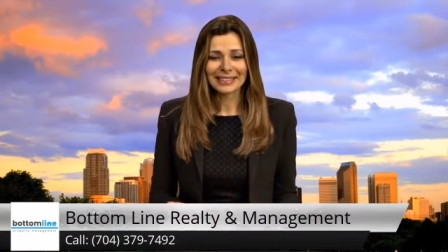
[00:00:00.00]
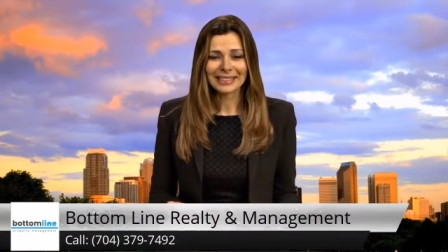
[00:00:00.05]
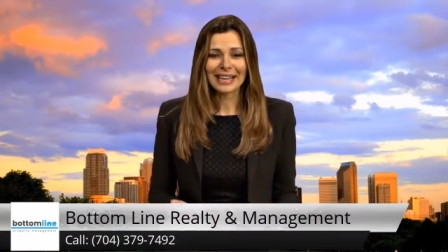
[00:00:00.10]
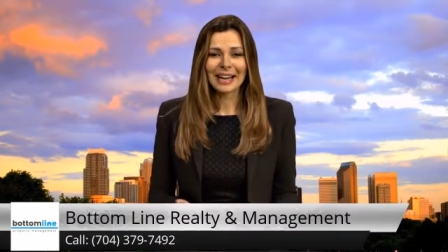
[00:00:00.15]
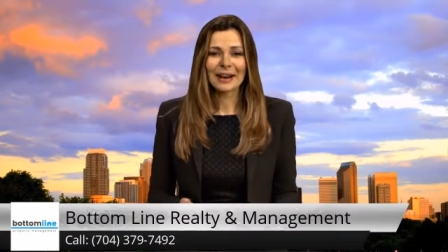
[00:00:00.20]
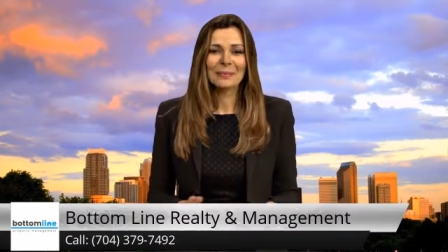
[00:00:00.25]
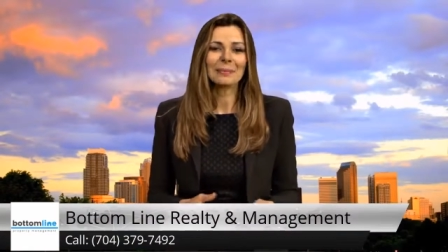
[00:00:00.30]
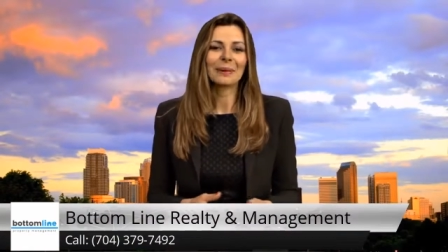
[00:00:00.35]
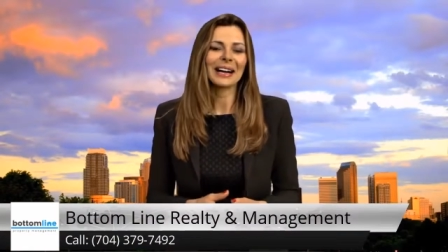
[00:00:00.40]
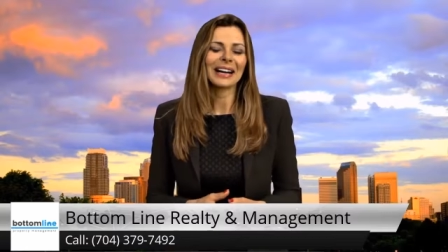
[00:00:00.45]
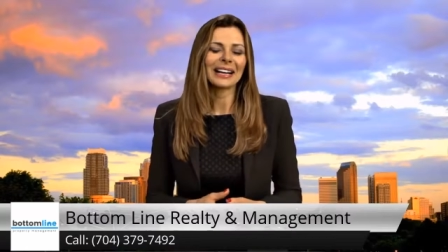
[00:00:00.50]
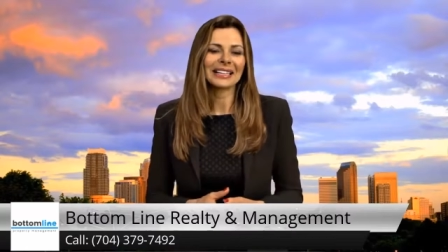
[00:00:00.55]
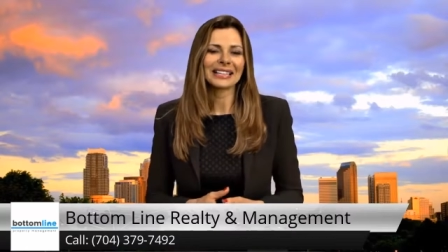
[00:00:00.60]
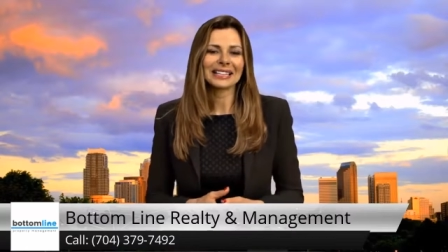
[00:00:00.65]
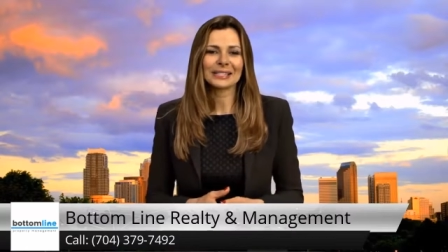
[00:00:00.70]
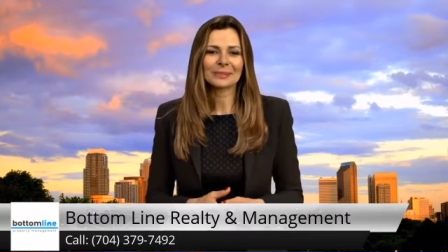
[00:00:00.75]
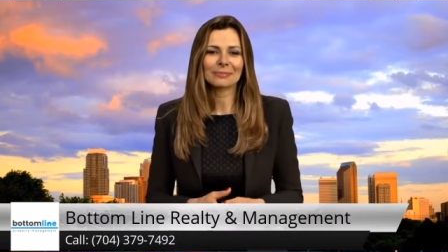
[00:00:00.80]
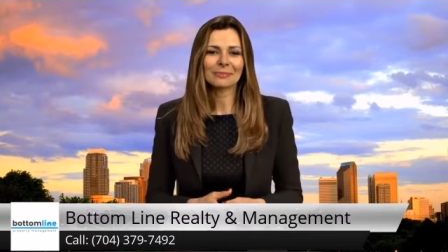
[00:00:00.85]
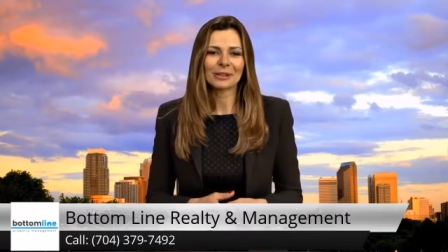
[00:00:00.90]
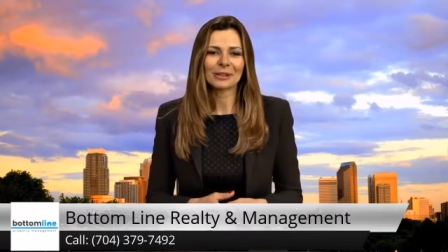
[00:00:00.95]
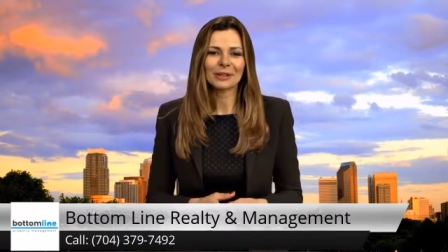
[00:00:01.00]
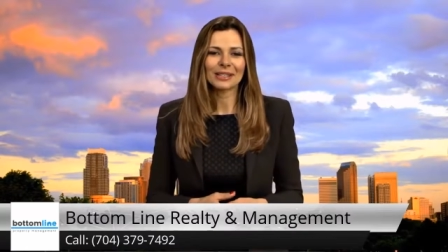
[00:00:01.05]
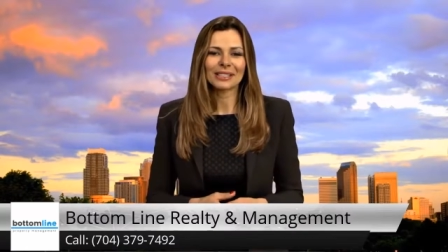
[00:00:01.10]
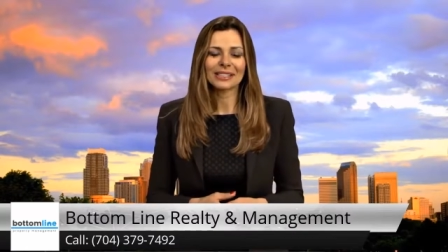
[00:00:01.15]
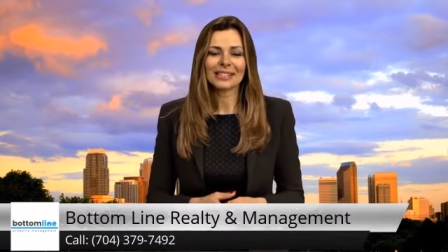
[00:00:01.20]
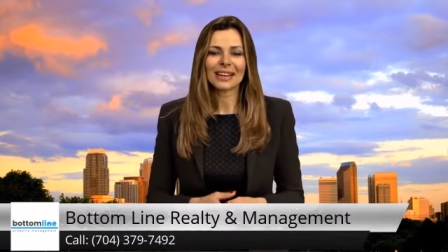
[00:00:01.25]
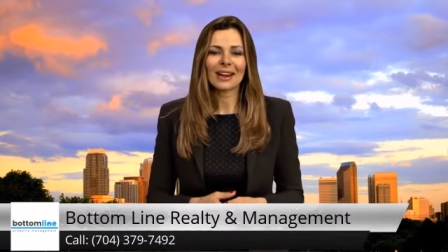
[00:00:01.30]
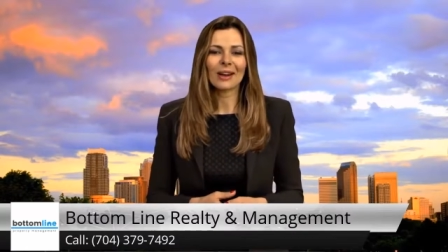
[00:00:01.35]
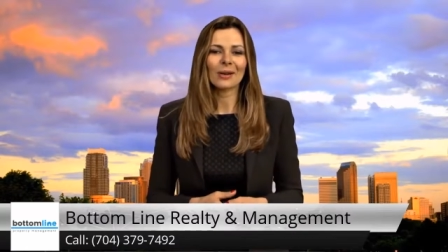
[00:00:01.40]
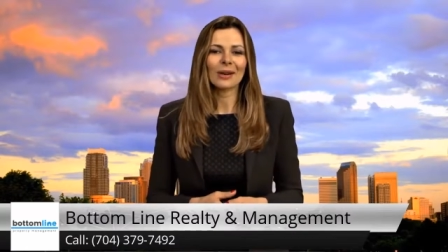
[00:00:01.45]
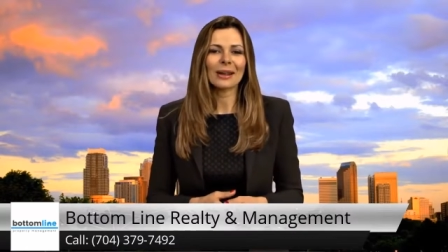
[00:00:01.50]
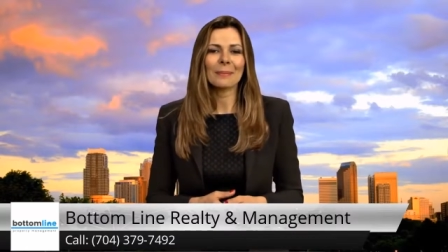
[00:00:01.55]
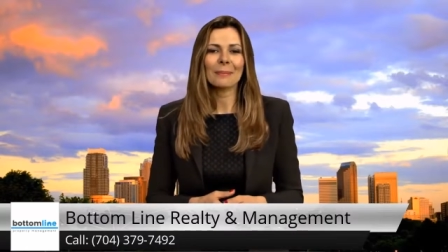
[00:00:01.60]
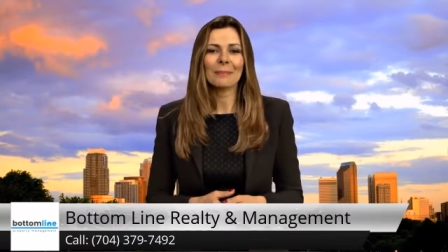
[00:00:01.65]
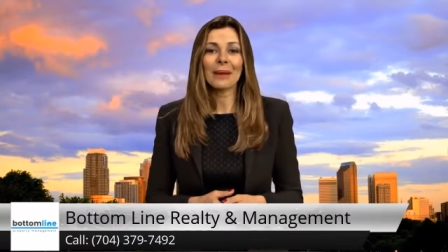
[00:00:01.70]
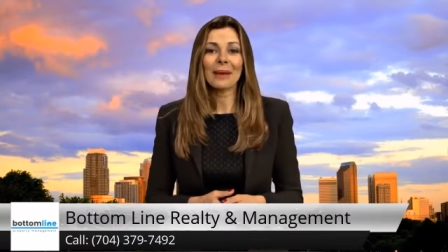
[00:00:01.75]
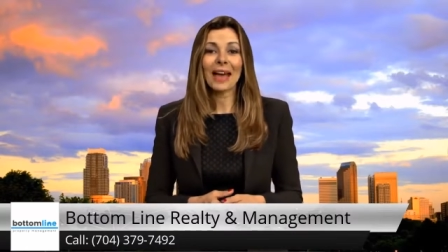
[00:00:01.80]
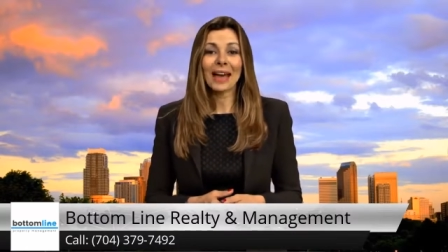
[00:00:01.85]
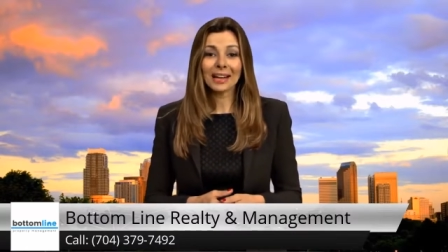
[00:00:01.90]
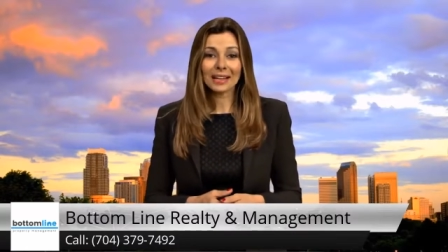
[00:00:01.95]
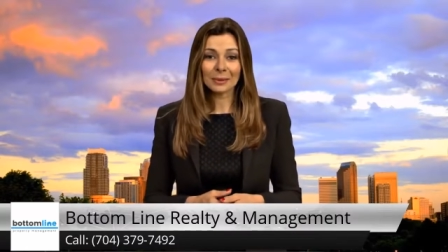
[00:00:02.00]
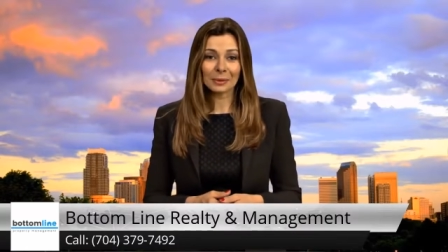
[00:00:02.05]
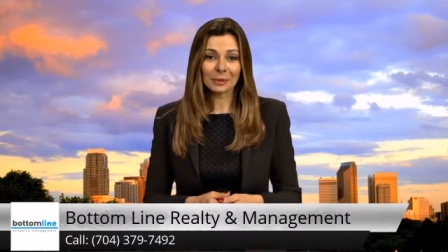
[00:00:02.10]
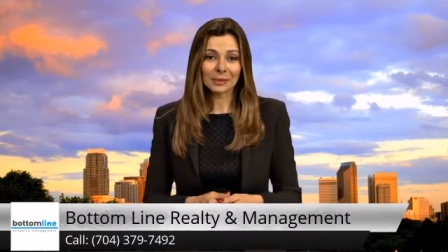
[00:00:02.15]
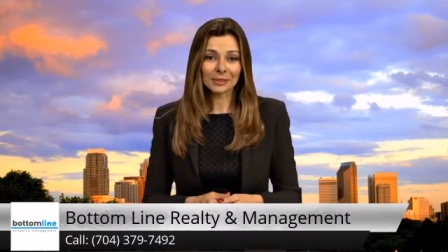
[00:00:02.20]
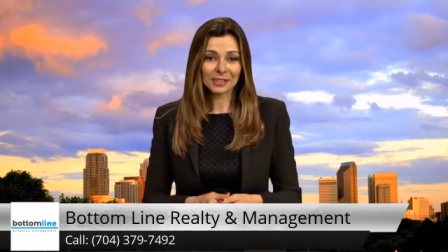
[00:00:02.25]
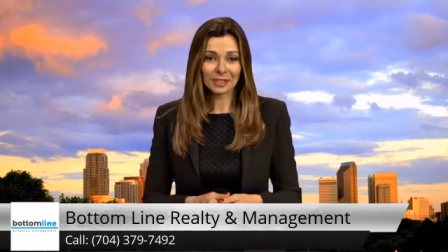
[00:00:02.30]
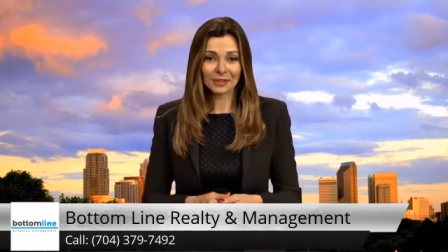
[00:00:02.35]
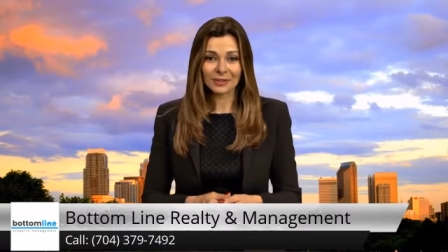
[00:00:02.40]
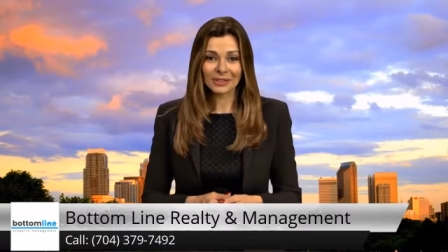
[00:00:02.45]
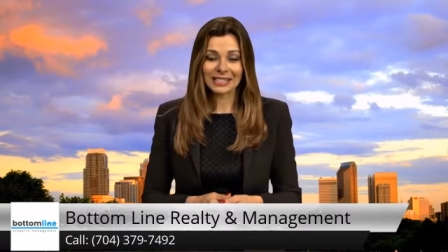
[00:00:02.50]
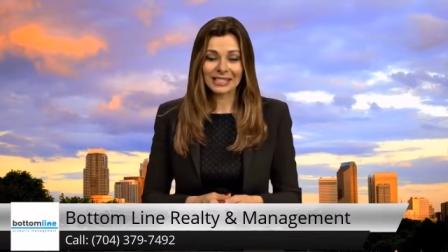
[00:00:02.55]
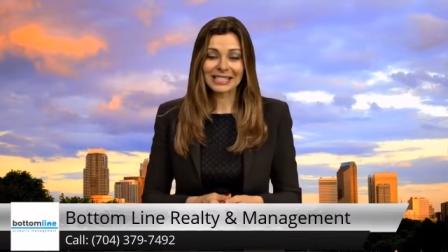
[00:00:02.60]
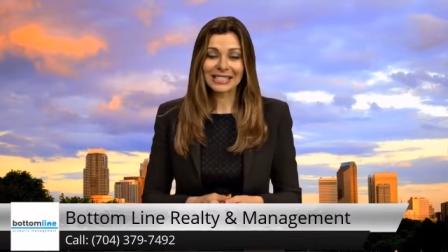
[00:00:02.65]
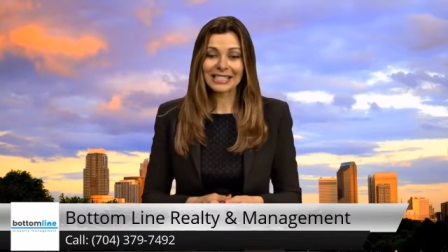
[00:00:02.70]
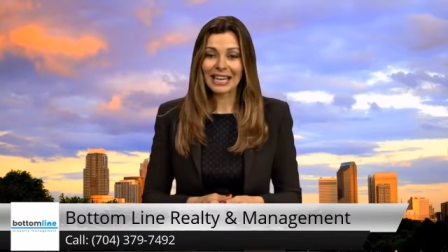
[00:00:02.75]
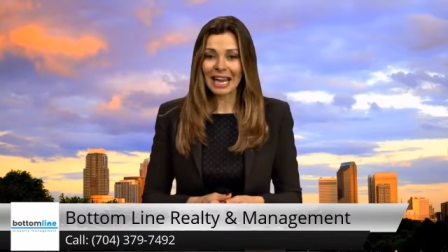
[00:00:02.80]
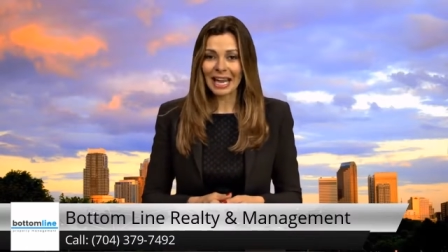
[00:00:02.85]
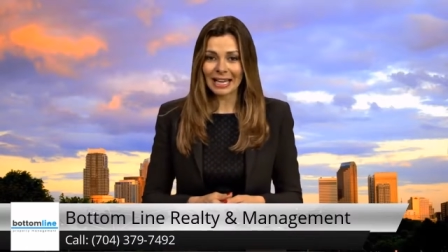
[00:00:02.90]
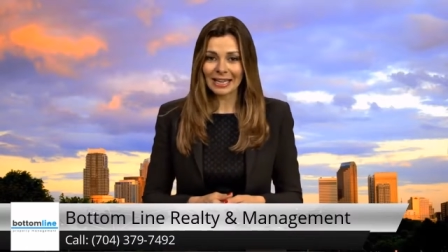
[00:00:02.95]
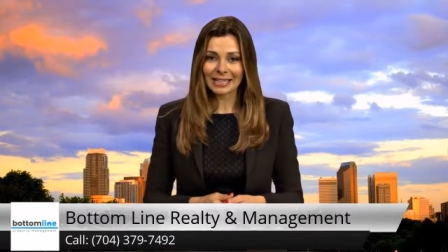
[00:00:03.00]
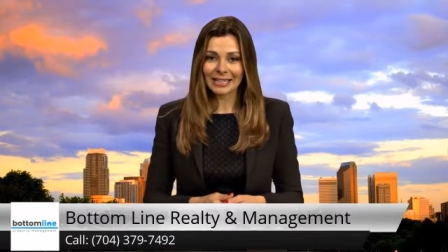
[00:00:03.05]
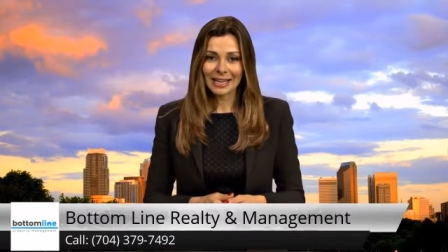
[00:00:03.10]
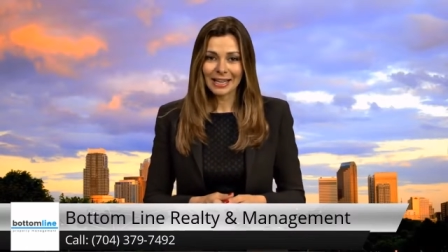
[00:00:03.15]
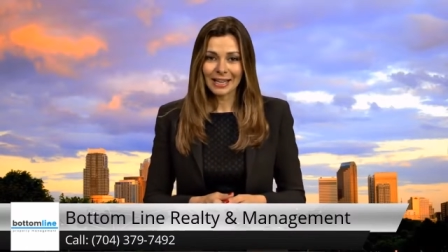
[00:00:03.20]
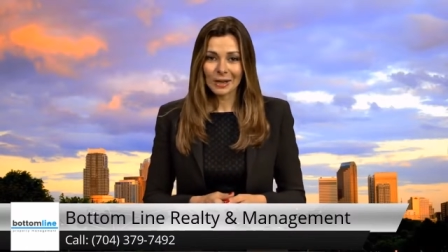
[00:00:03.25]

Come by and experience our impeccable service today.